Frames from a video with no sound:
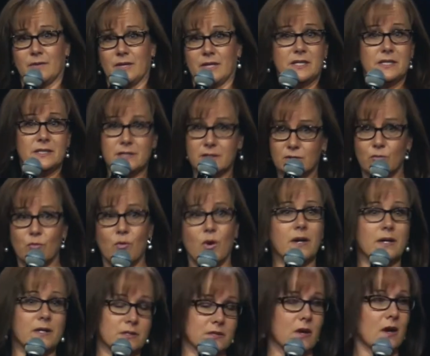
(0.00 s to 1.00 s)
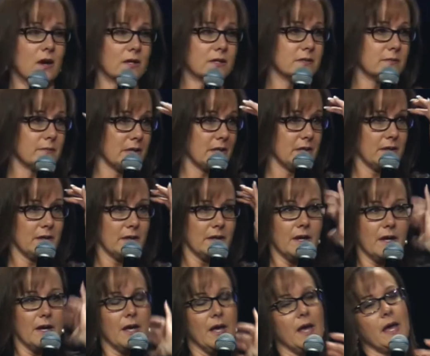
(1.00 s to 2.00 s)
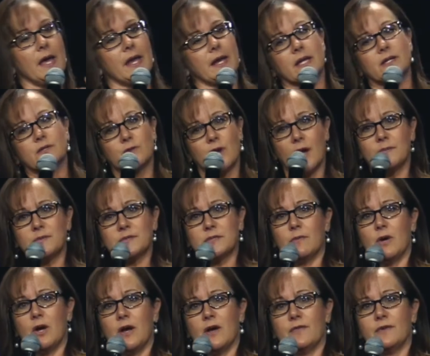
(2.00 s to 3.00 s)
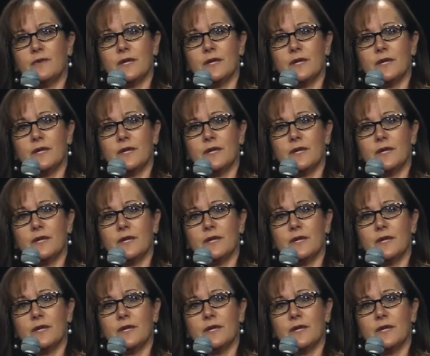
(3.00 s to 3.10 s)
And he didn't want to talk to me. And I dropped him off,